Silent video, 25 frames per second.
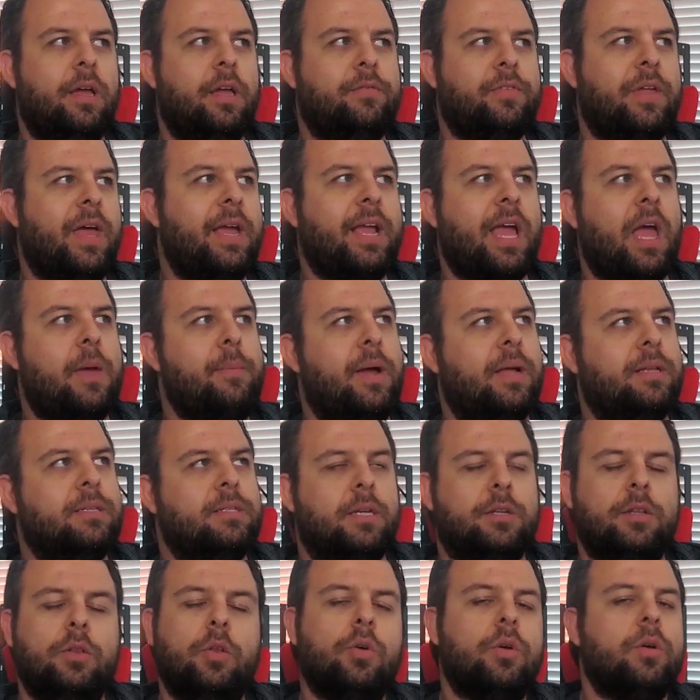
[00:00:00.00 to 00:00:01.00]
if they came out and
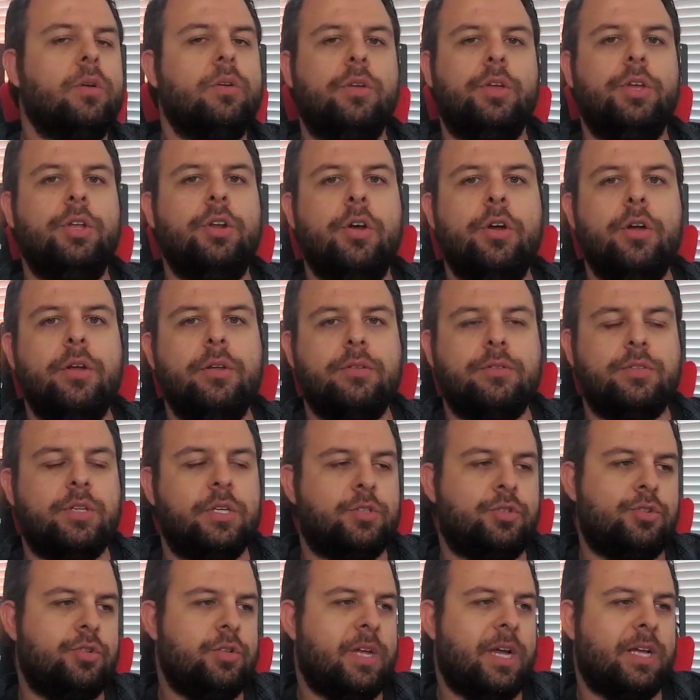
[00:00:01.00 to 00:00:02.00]
said, look,
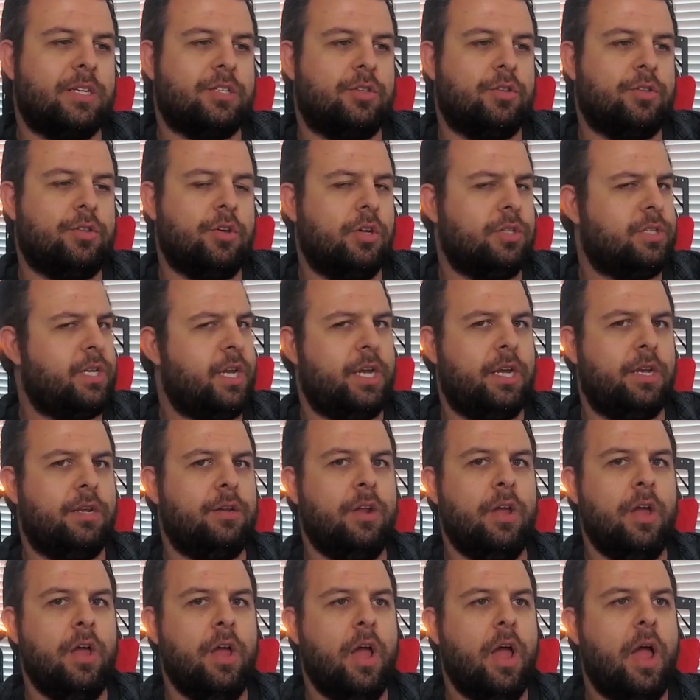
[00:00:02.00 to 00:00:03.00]
it's
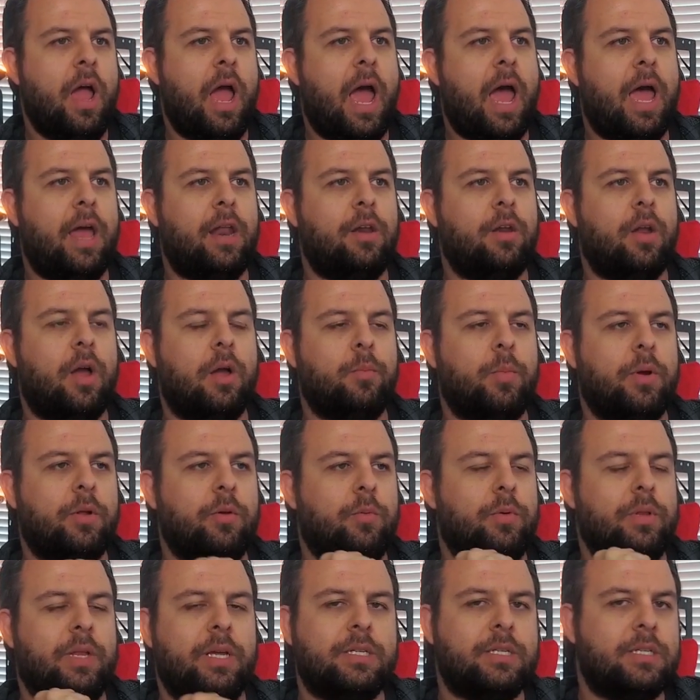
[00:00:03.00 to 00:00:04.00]
2013 and
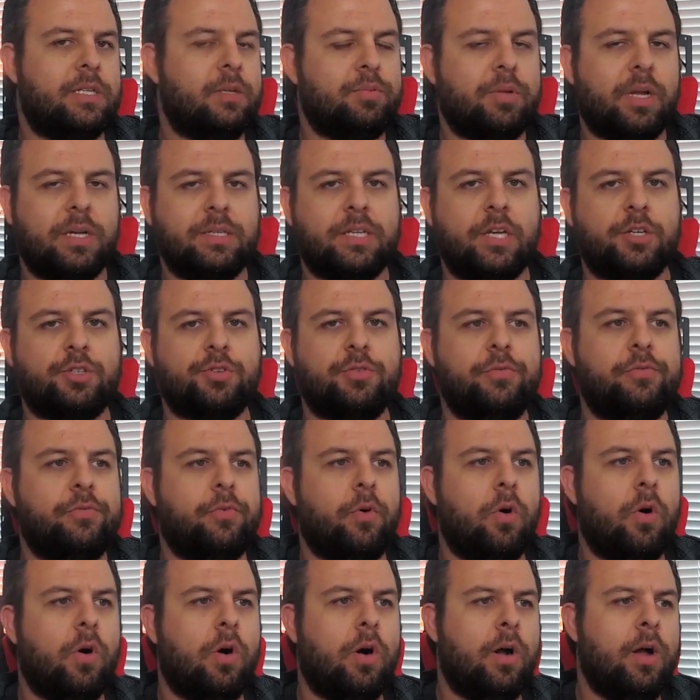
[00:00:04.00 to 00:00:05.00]
we're releasing the PlayStation
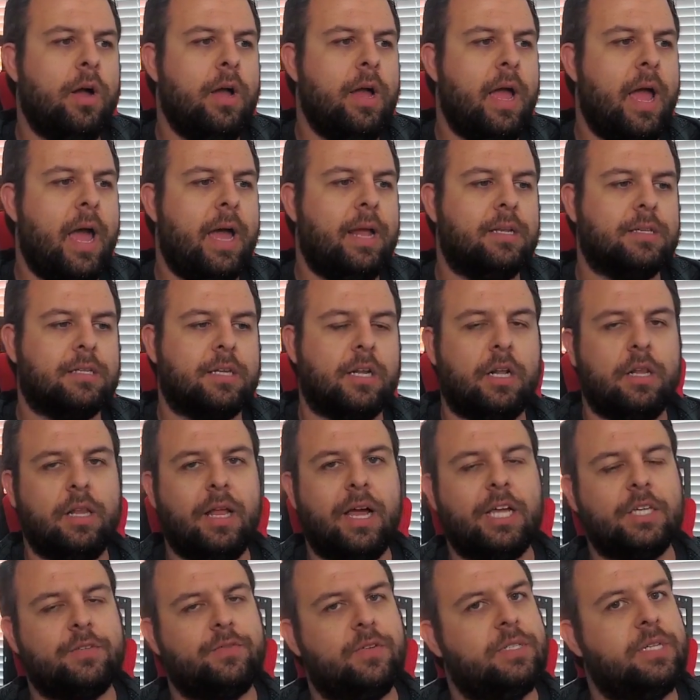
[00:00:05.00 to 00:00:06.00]
4 and it's going to
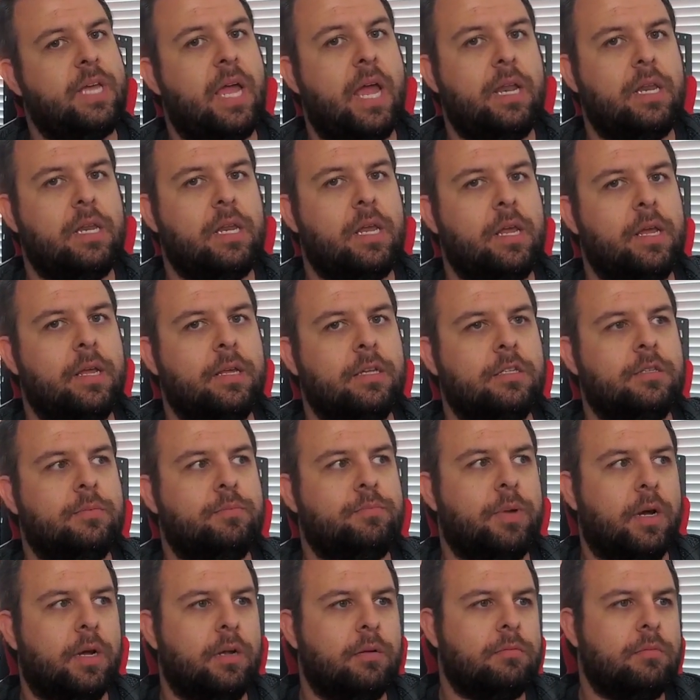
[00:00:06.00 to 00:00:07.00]
last for 10 years,
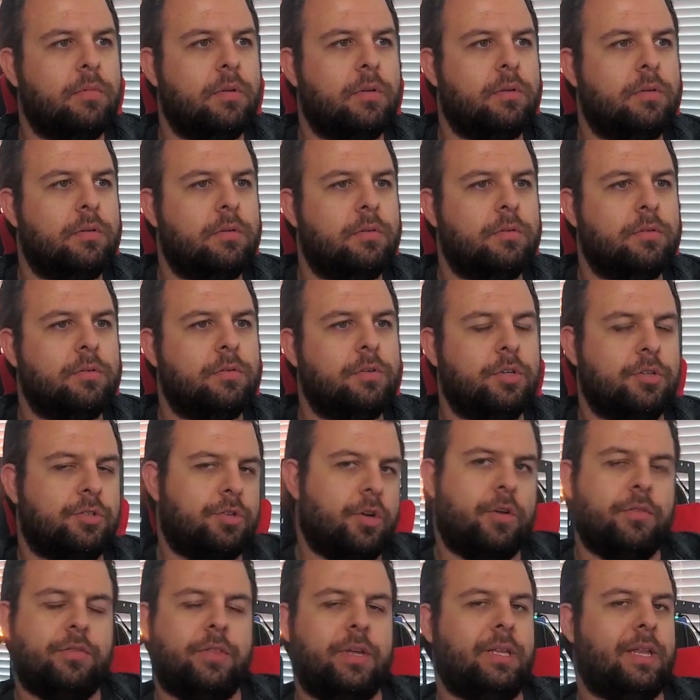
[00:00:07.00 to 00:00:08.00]
but You
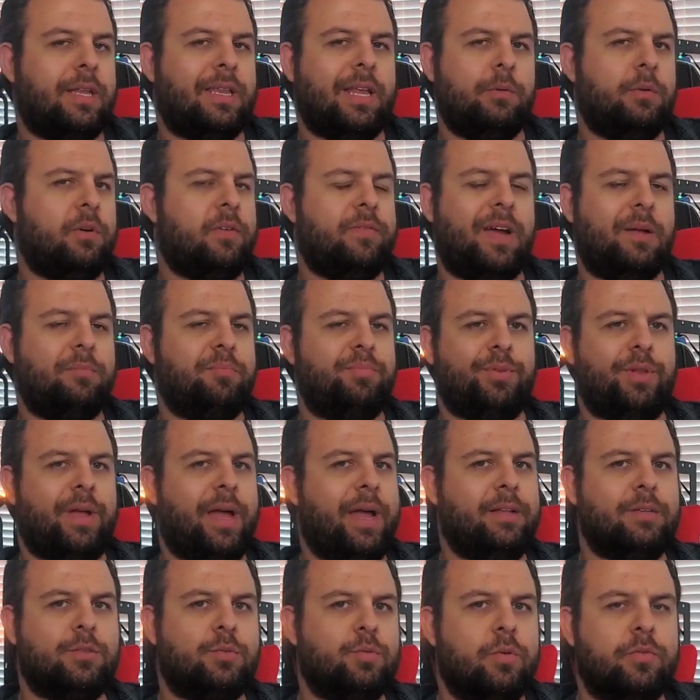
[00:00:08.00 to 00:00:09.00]
don't think that they would have had
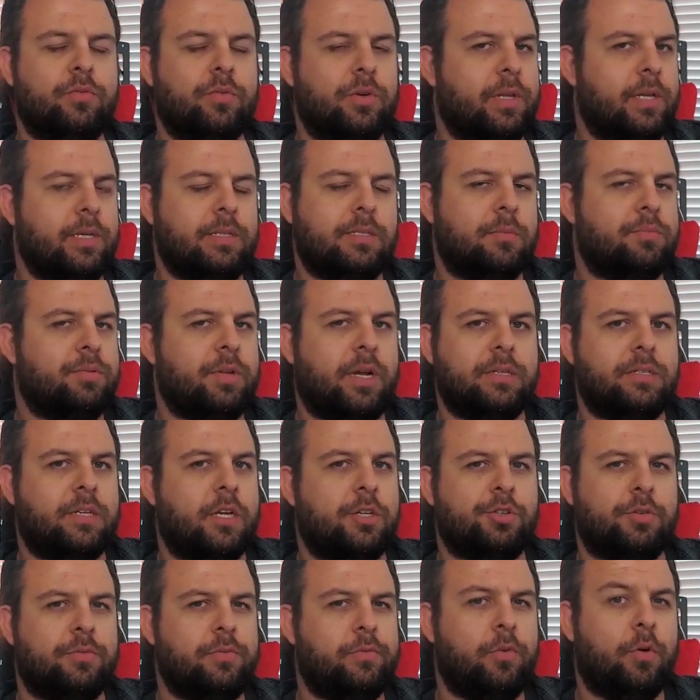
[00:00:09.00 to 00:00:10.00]
plans to have released a
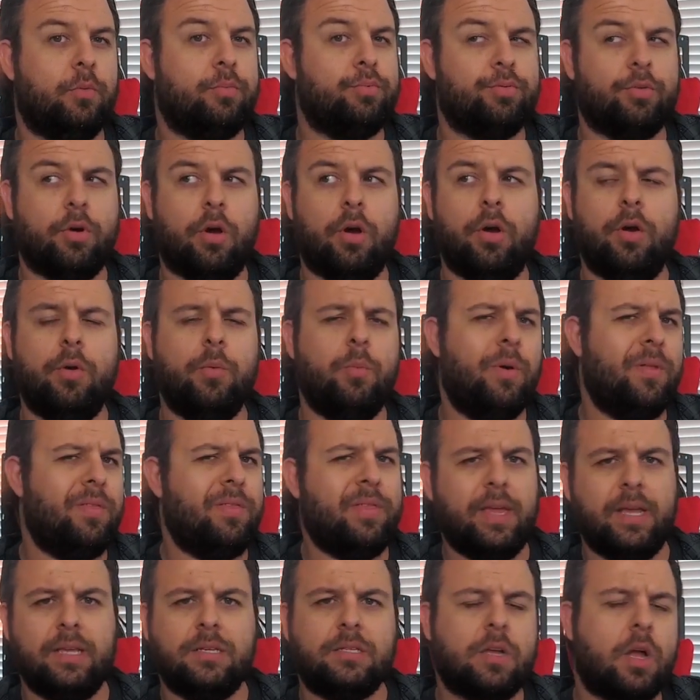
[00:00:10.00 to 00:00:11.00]
PlayStation 4 Pro
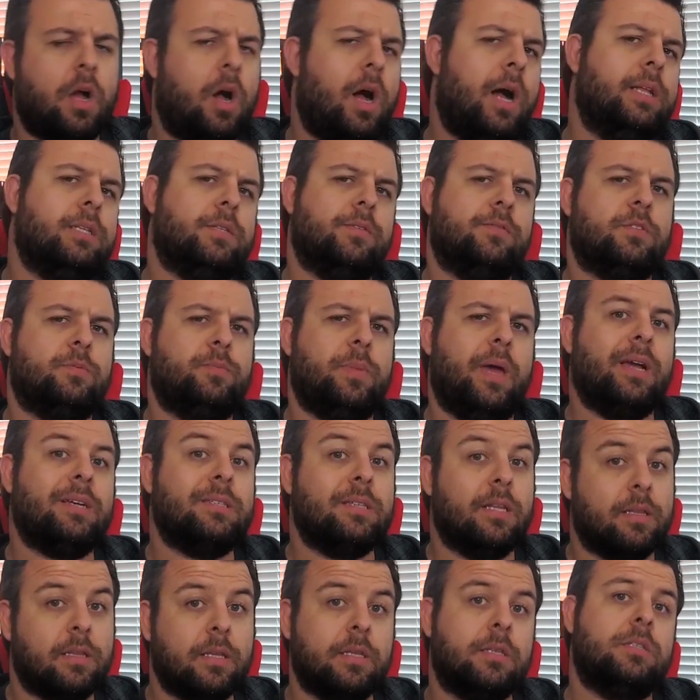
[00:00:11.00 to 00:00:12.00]
with these kinds of
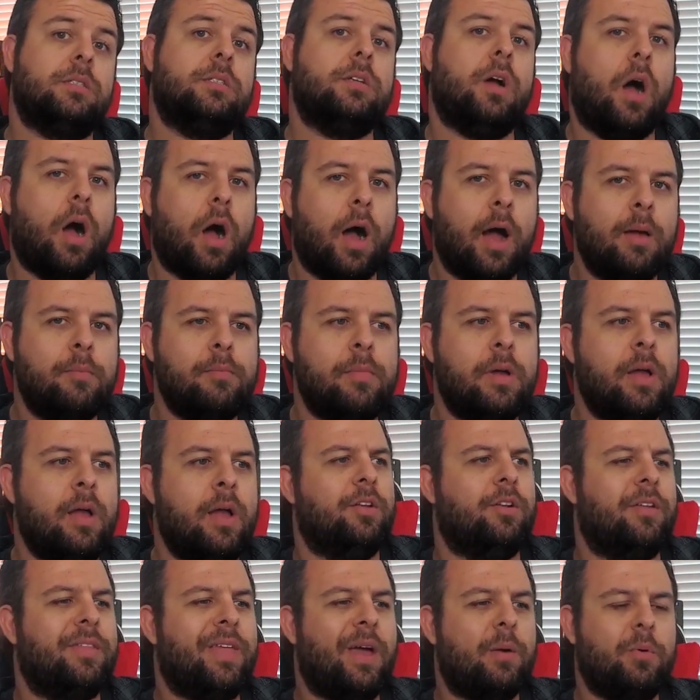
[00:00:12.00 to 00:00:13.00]
specs at this time?
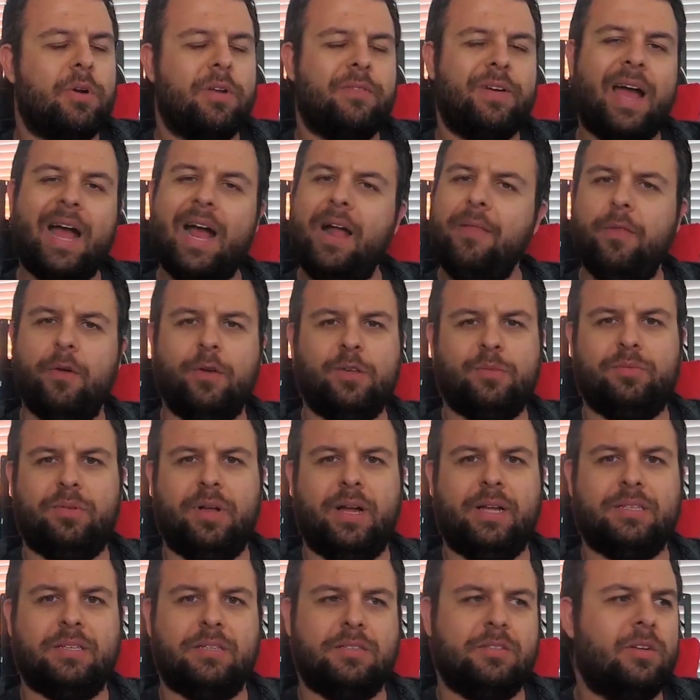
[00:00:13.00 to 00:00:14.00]
You know, they would have had those
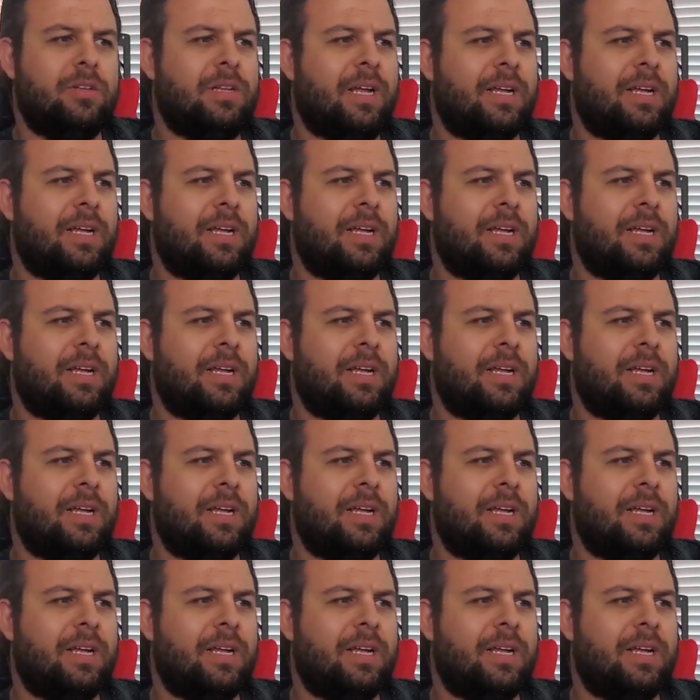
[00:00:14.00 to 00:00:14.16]
plans. It's